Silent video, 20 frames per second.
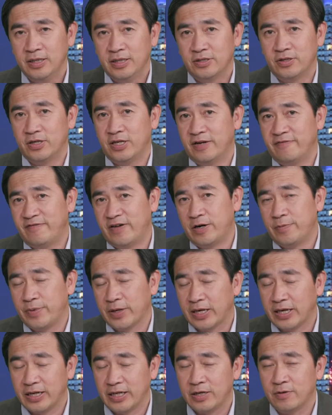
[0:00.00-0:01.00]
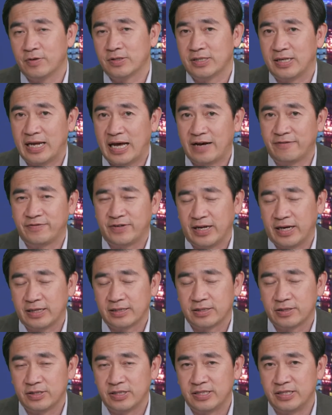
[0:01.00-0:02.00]
So in the very beginning, he was laughed
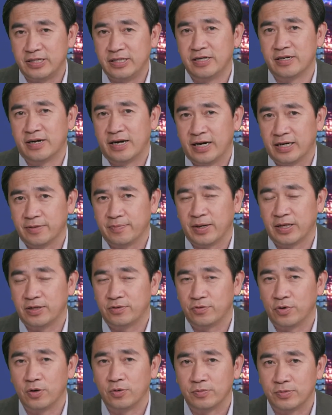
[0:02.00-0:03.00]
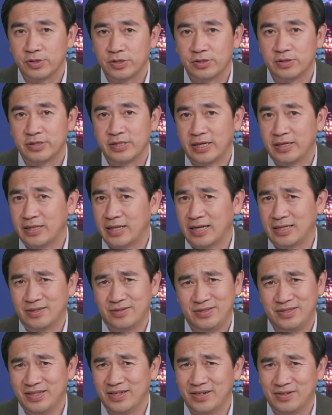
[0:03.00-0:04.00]
at, sneered at by the Romans, saying that
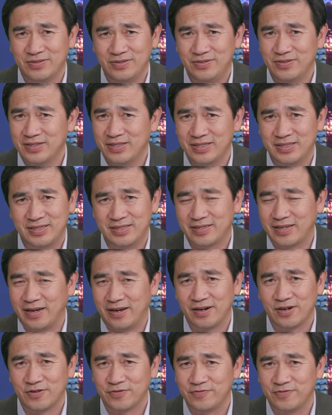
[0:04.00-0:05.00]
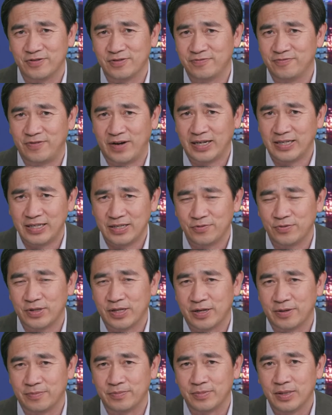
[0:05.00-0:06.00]
you are just scared of fighting
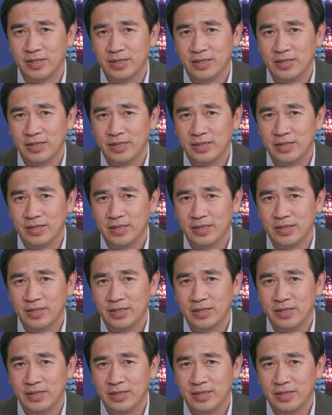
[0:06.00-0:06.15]
with him,